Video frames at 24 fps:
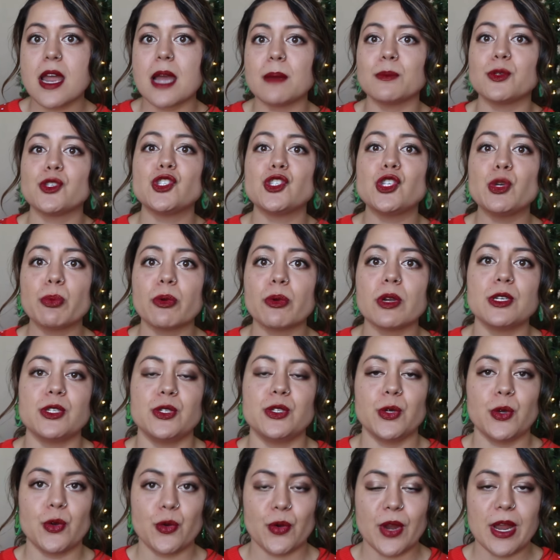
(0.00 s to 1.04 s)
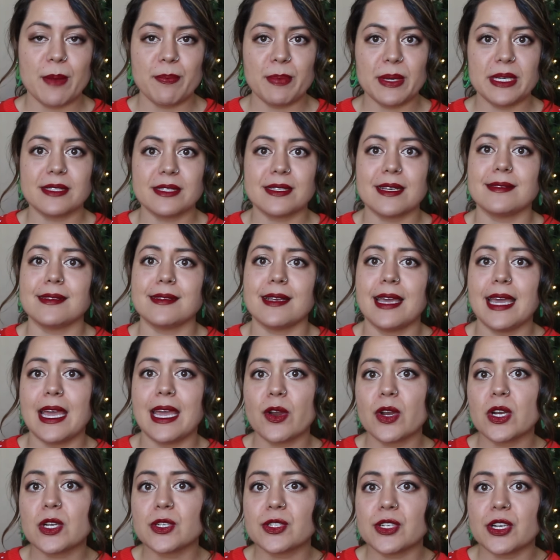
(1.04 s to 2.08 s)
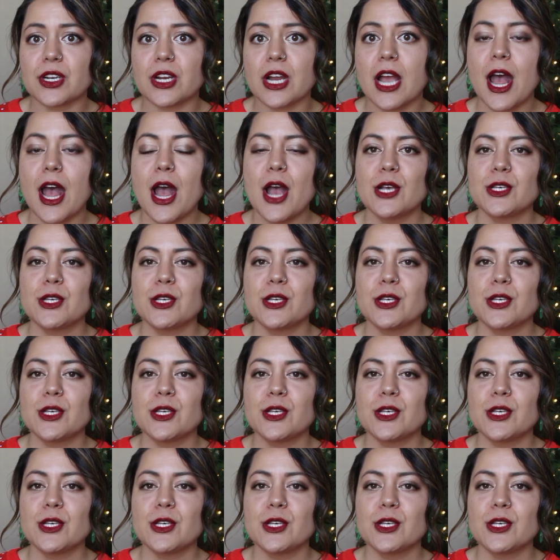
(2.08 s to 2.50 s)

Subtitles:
I'm super into Krampus as a character.